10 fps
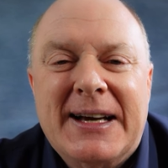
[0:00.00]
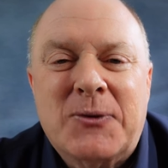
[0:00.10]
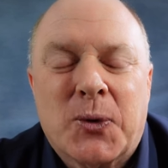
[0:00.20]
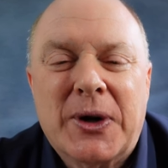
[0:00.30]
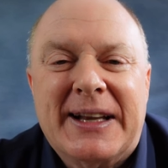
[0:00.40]

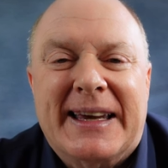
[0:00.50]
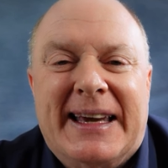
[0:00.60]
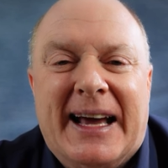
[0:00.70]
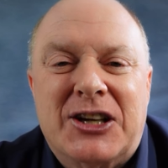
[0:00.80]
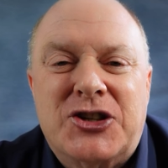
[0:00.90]
really
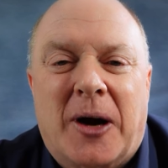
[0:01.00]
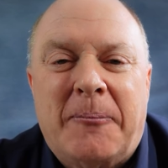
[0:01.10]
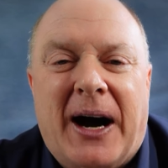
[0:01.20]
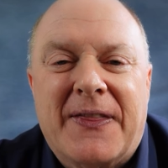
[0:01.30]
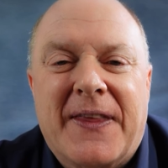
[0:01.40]
get a
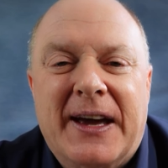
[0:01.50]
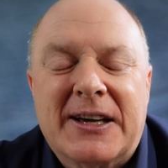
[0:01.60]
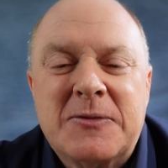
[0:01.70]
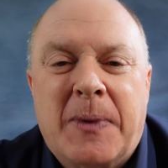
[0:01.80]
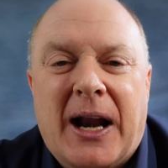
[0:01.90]
jump on
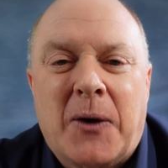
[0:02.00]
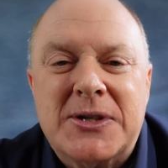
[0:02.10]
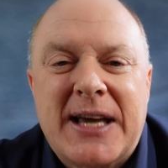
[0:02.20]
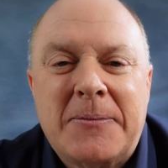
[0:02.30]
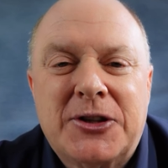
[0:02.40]
things, but I
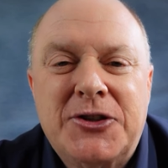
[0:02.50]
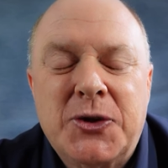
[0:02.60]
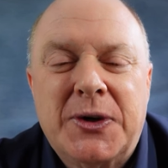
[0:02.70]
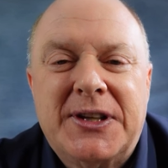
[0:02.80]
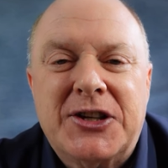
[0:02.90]
was able to
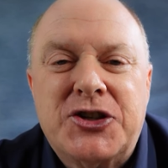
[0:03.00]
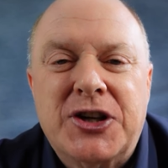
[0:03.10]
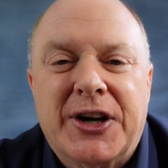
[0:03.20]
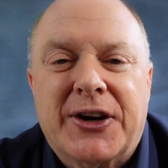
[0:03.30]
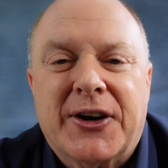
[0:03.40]
do it this
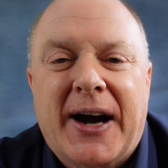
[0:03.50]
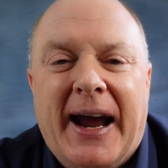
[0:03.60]
year,